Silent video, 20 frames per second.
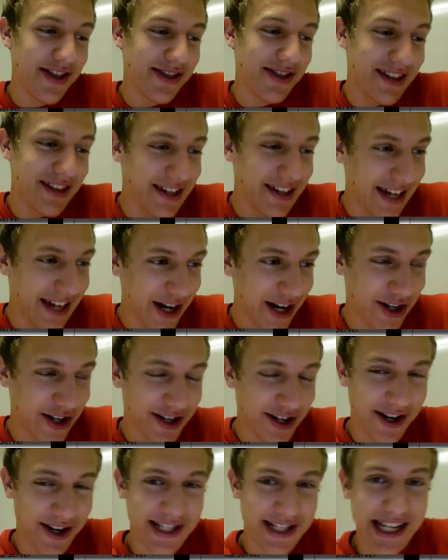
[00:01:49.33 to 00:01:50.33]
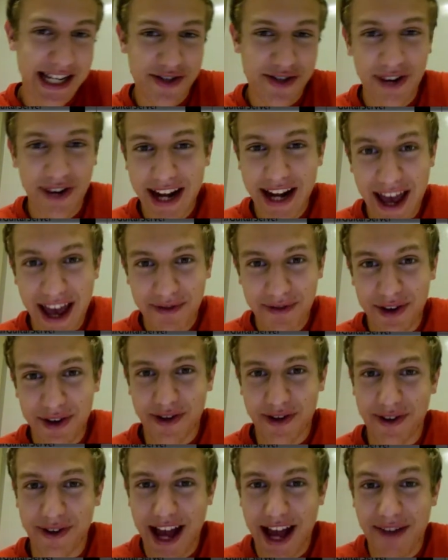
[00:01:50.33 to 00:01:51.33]
the Air Guitar Accessory and have
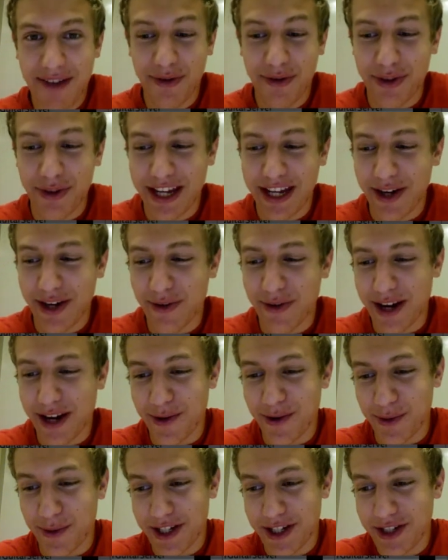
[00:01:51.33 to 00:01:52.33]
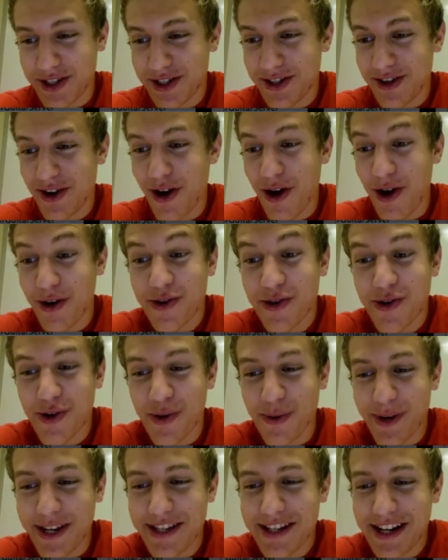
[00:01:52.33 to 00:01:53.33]
another iPhone laying around, which also
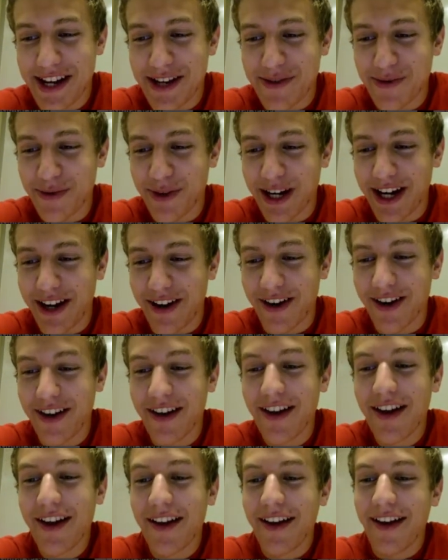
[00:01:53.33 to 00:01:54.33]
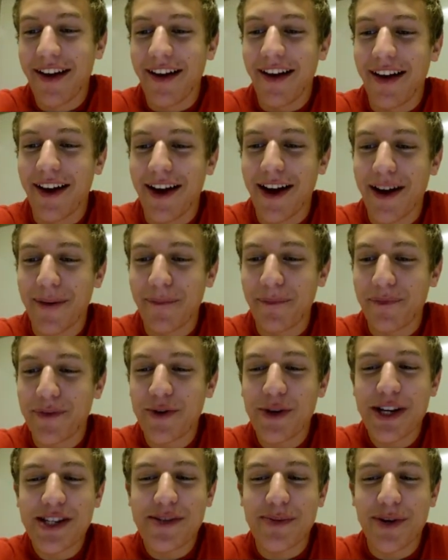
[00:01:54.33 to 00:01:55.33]
isn't as rare.
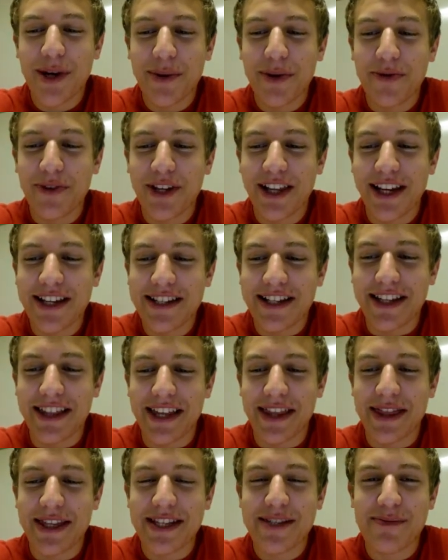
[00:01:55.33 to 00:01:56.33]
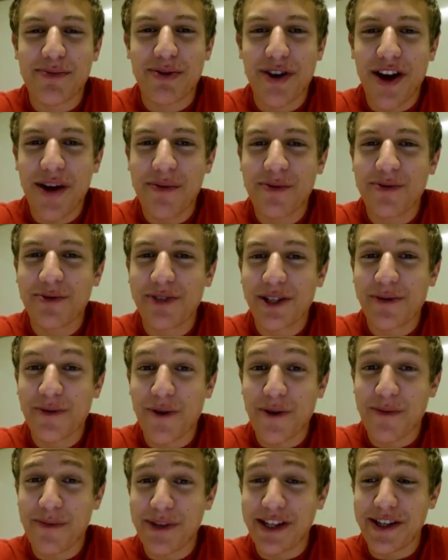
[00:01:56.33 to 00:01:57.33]
You guys are probably realizing that this probably
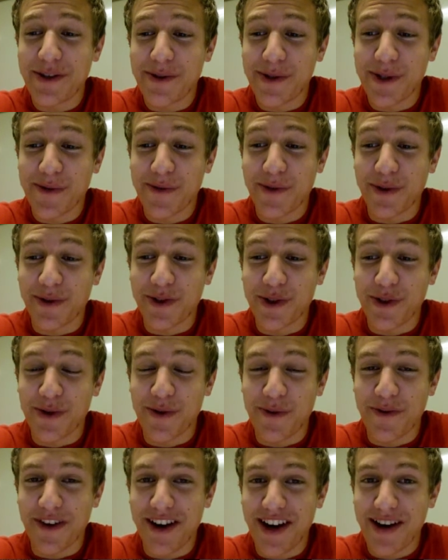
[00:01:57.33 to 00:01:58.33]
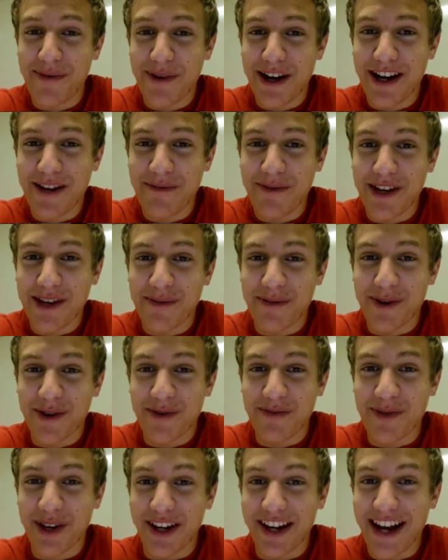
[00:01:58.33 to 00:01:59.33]
won't be useful to very many people,
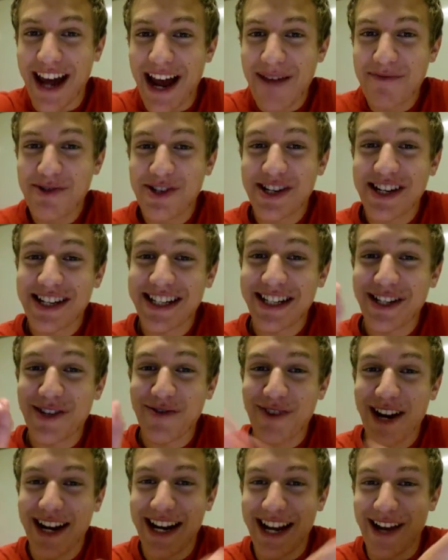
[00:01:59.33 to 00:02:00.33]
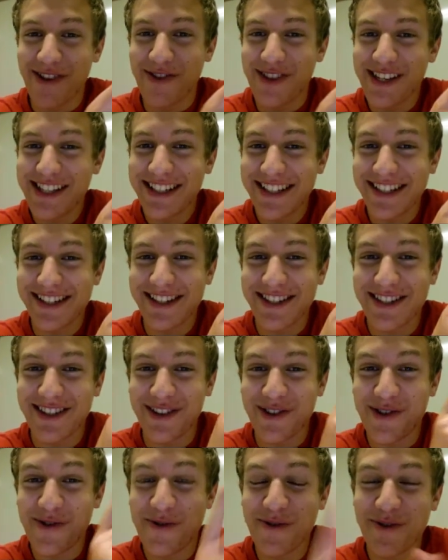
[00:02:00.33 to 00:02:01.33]
but I'm just going to tell you right now, this is the
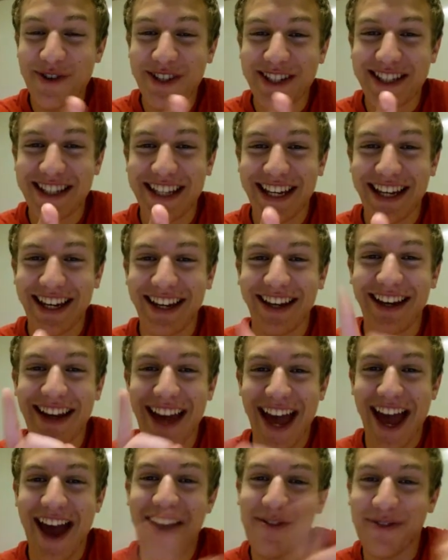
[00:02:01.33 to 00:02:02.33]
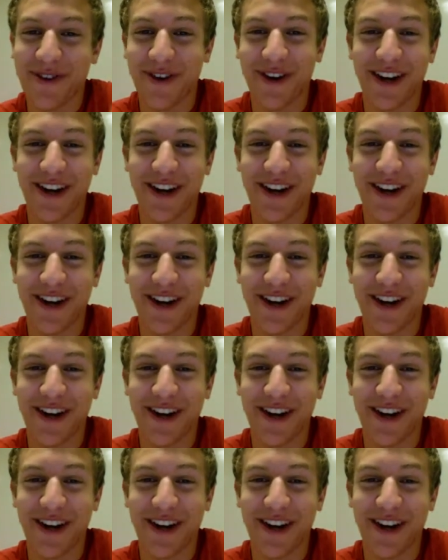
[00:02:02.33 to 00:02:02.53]
coolest thing ever,